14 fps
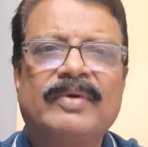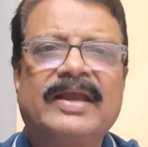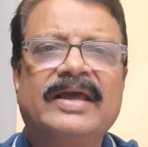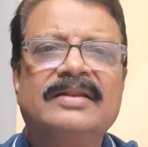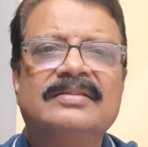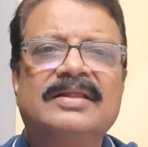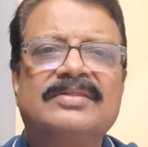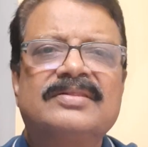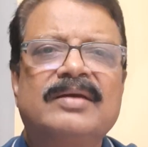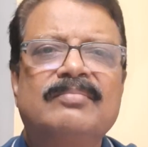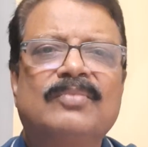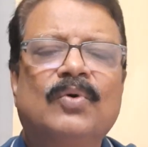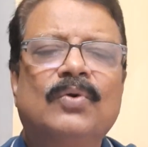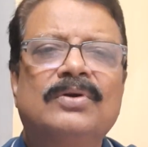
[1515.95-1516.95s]
again the
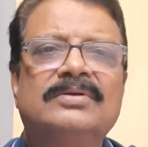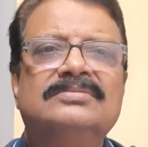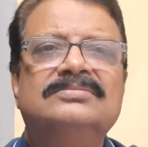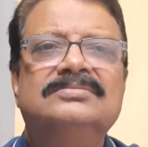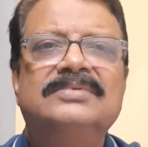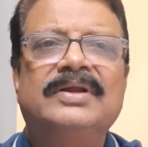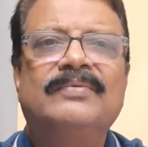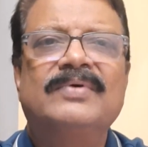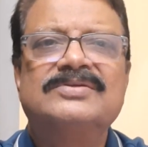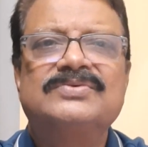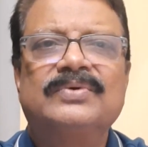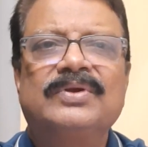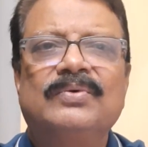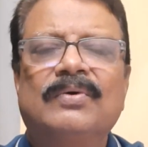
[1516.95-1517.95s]
same old request
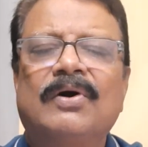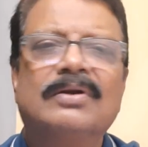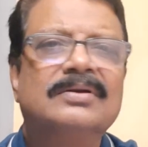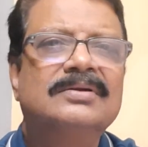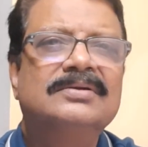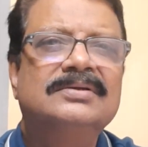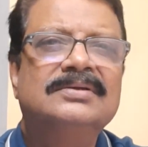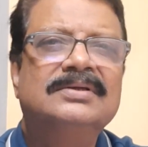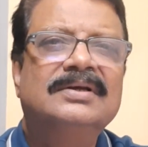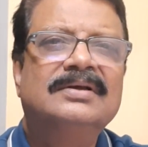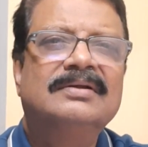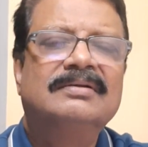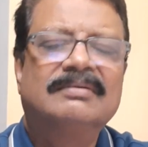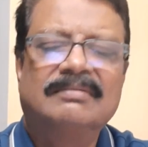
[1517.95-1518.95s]
to you all,
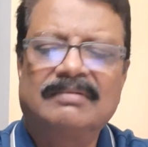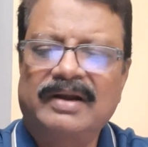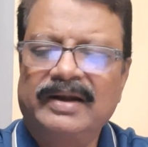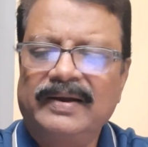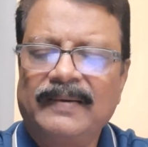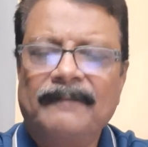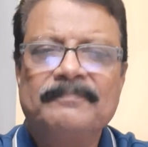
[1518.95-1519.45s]
right?